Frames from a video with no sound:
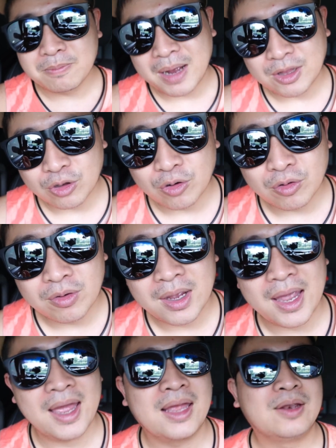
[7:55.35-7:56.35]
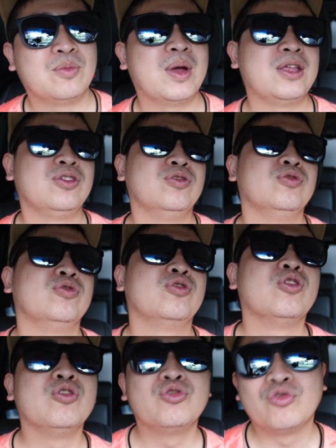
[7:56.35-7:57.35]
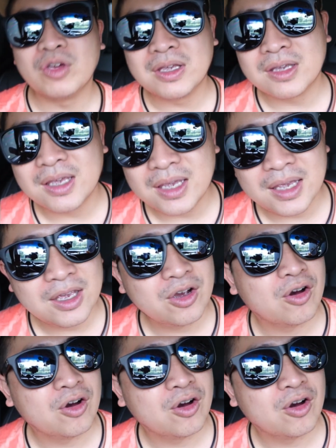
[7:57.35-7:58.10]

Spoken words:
Patong, and when you go drinking